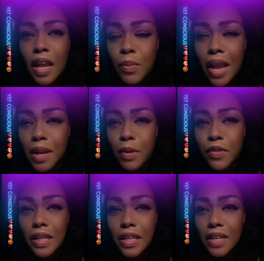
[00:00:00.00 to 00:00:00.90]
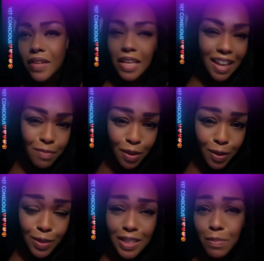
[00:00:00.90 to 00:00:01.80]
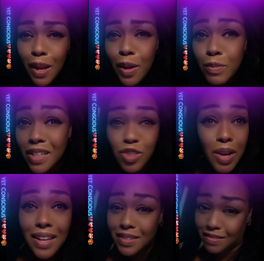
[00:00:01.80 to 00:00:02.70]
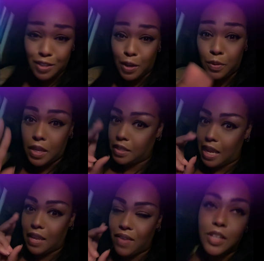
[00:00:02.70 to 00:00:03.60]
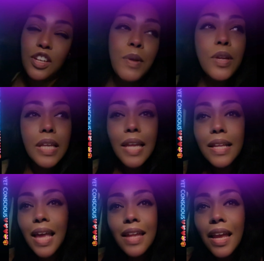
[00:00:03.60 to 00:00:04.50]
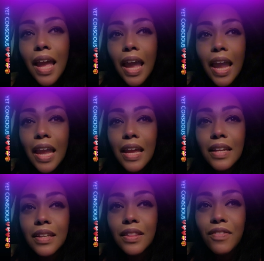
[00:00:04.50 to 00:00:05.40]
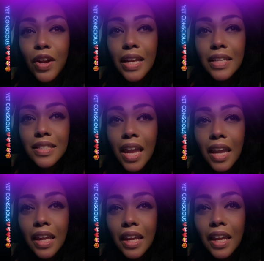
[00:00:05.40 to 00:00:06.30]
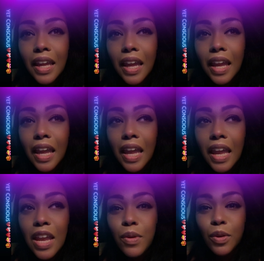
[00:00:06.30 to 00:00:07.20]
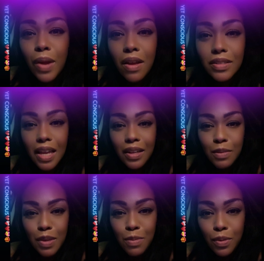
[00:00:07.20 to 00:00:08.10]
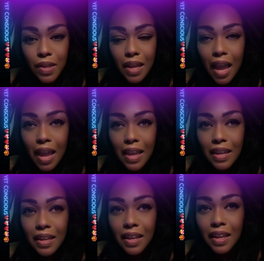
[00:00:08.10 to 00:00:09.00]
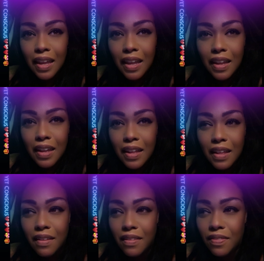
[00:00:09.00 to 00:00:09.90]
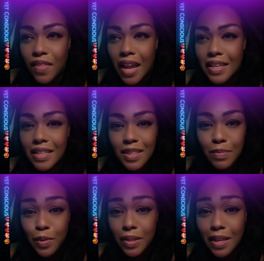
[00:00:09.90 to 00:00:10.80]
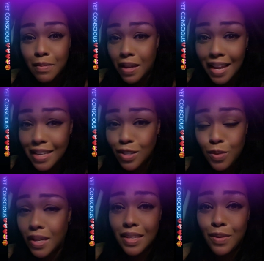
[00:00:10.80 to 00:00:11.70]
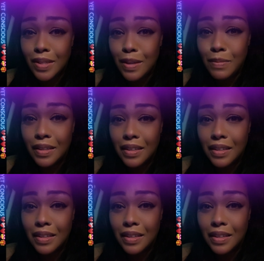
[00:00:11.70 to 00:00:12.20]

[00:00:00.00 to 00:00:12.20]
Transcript: we had a perfectly good evening. He gave me a rose, sent me home, didn't try to, take advantage of me or anything like that. And the very next day, he went around telling people that I did something with him, and I didn't do anything with him.